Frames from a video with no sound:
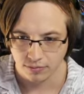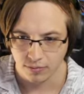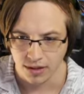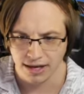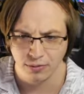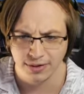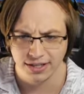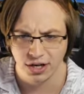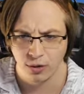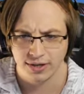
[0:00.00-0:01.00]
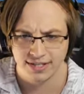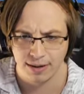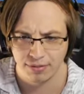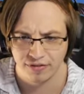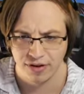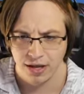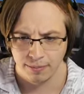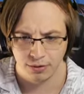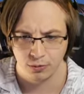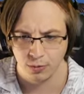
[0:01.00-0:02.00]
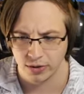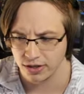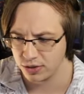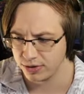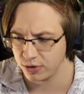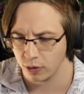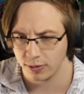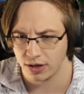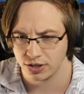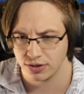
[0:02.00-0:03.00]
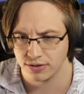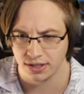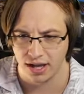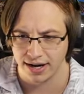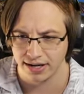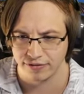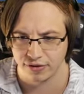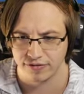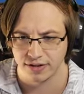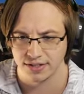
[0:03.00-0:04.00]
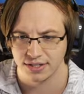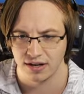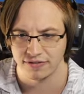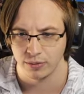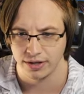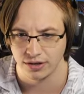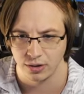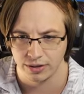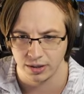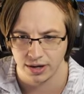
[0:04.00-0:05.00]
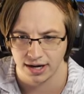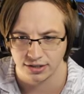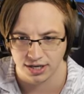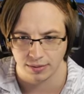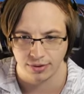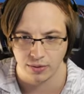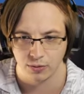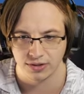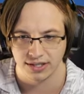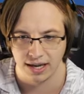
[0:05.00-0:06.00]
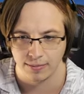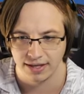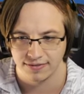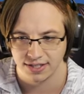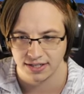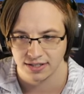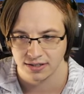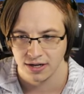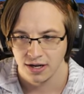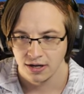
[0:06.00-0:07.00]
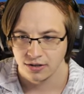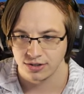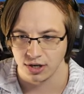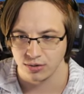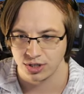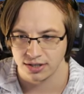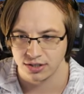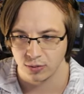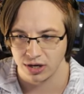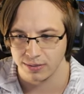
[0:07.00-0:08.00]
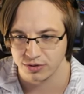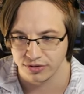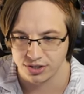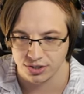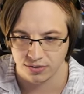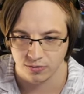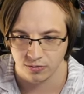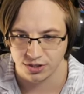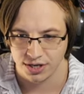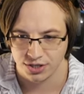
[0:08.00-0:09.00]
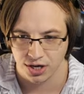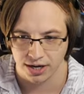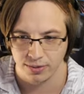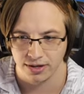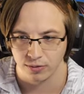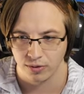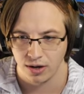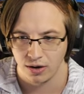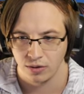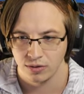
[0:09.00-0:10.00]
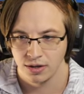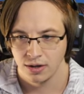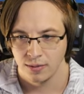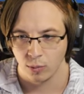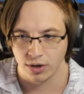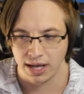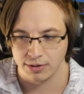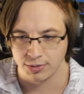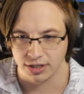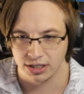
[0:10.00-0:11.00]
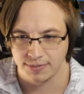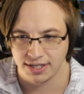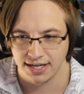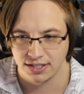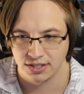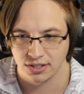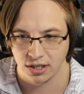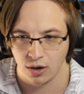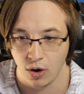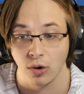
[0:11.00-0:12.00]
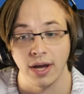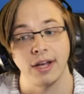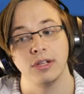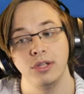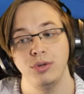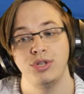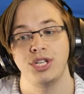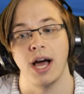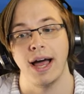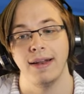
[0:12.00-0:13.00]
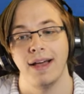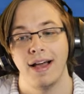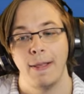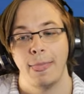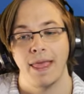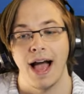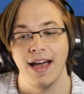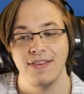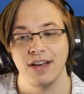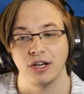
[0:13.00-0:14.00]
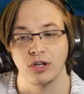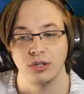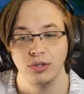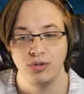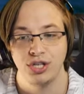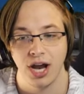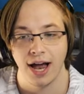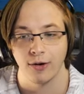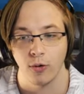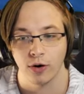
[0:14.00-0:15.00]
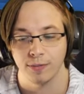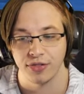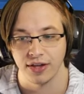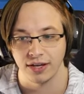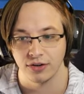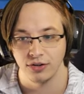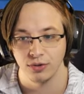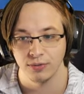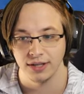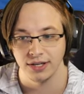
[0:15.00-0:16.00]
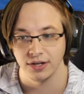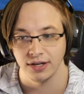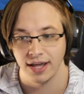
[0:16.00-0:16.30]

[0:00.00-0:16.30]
I don't really know what type of build we want to do with the Orb Launcher. There's lot of different fun stuff that we can do with it. We kind of just got to play with what the game gives us. So shots do more damage for each shot you hit in a row. More damage, but clip size is slow. Okay, glue shot. I think a glue shot orb thing could do really good.